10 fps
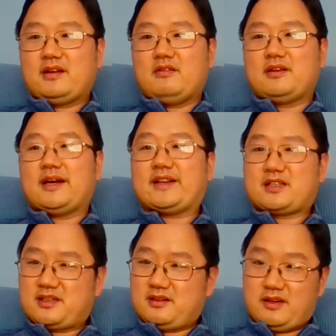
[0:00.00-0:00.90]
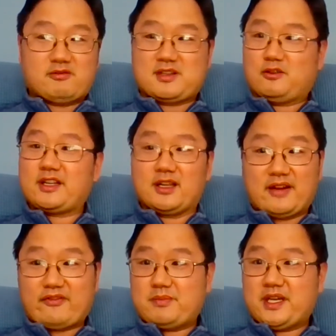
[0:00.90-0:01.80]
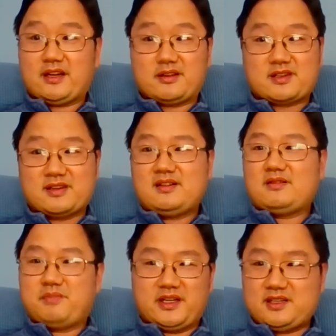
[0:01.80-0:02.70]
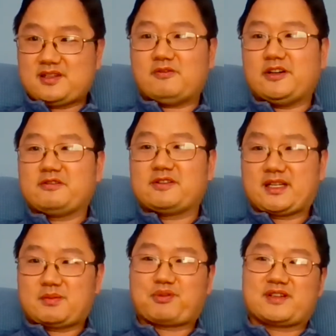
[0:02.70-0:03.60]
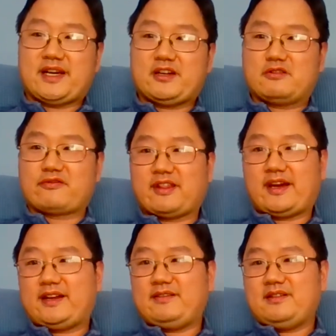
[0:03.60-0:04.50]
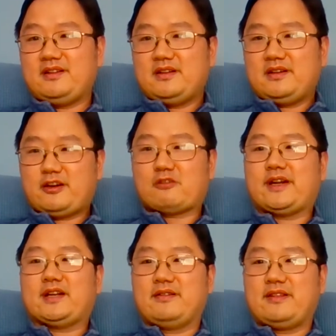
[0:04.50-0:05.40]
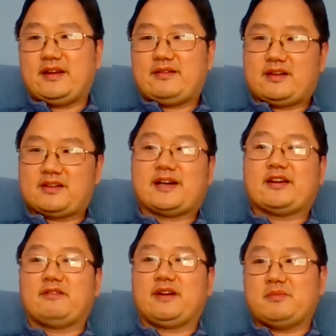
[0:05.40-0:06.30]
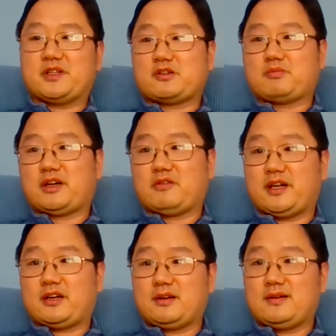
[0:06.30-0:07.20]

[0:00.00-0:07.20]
it was only 11 minutes, but he's the one who got to preside over that hearing that exonerated Mr. Broadwater.